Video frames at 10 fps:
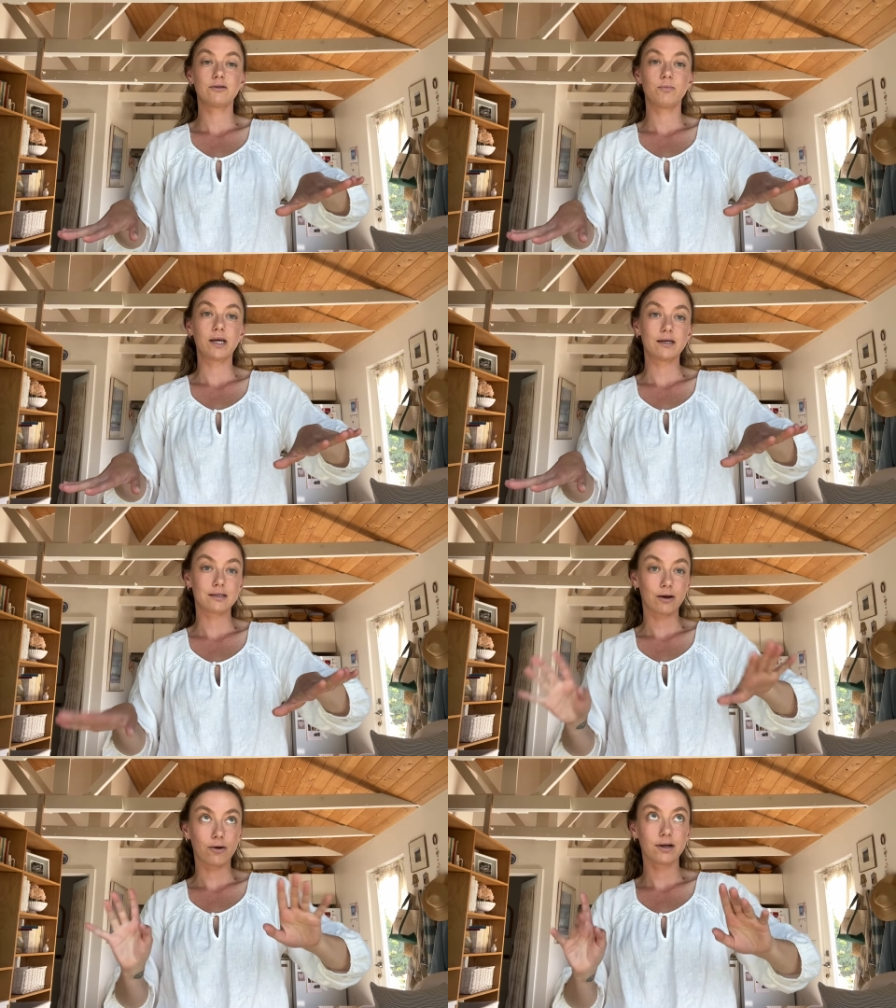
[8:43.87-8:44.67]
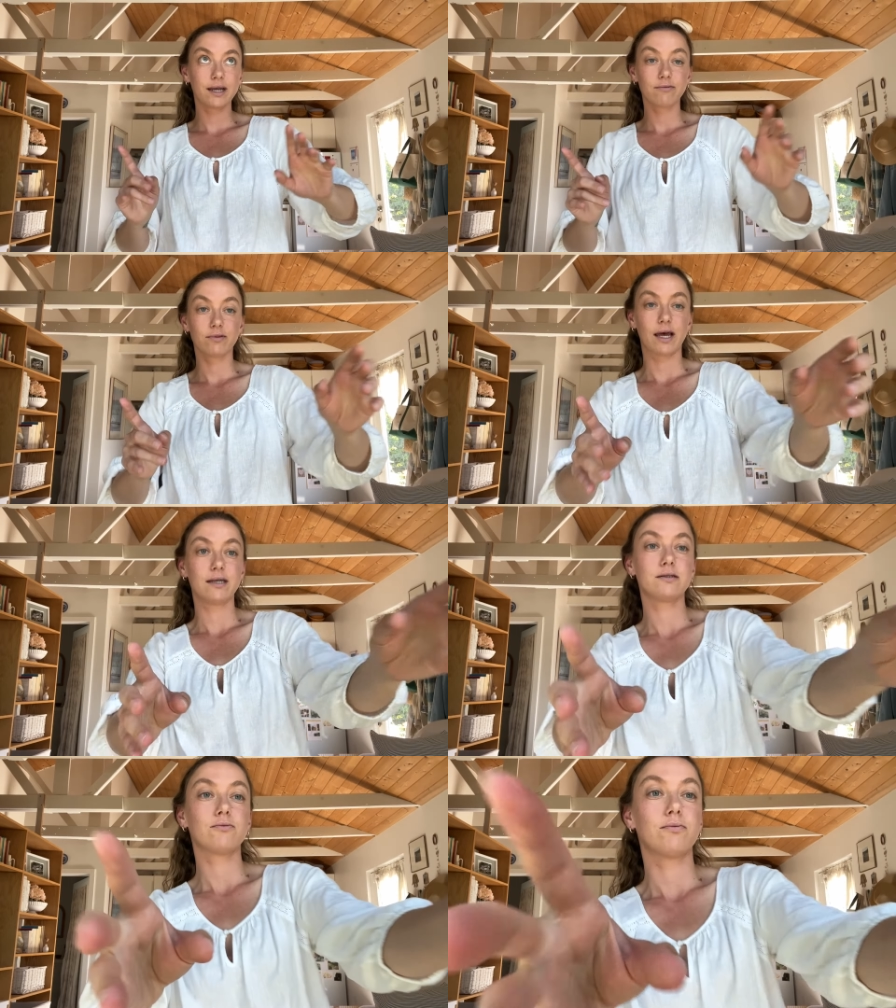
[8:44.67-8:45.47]
because I already have
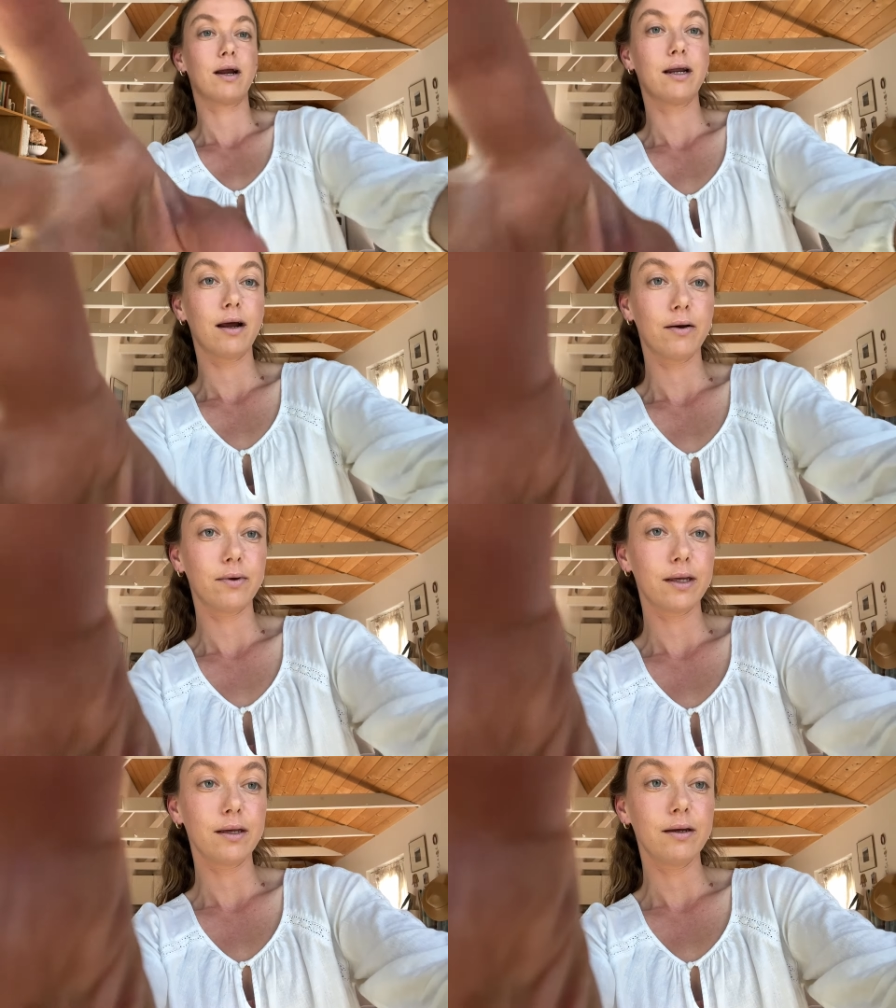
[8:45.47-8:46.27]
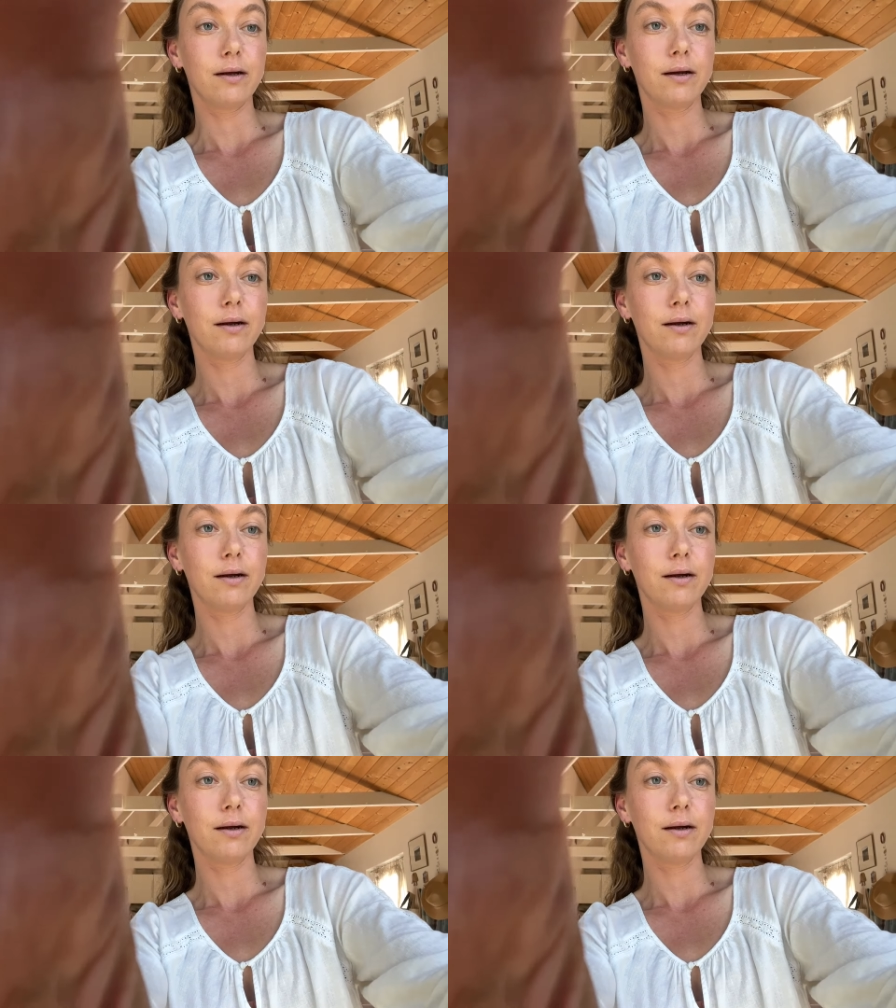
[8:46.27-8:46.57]
lights right out here.